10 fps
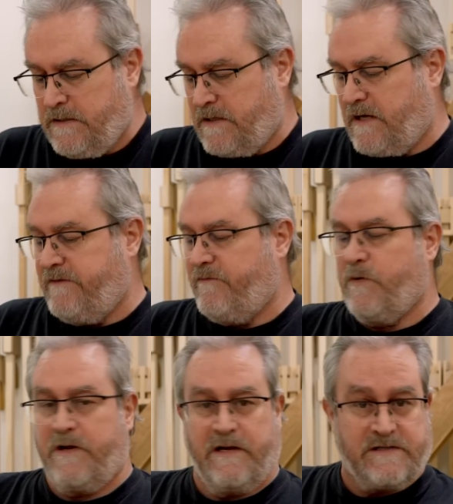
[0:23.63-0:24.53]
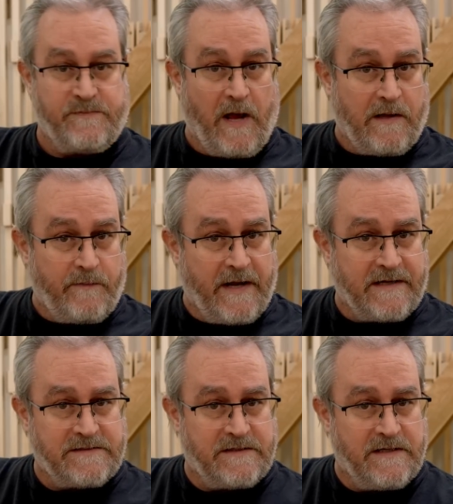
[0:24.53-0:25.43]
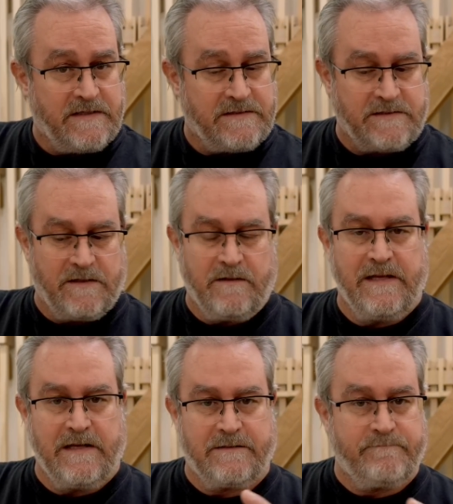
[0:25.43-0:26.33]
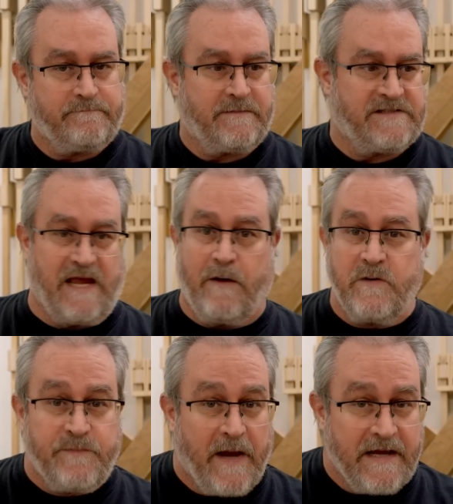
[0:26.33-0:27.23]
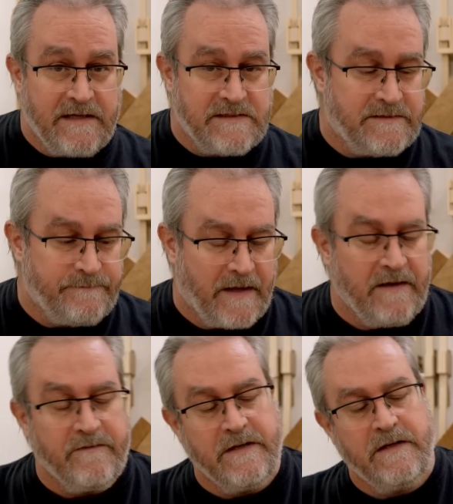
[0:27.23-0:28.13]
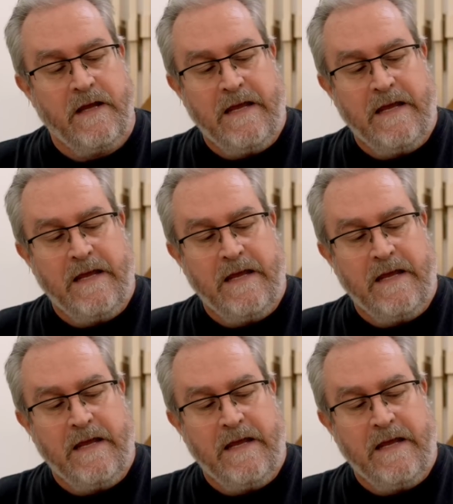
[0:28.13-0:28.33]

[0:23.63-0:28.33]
You can even put it in smaller bags than this, you know, little sandwich bags even,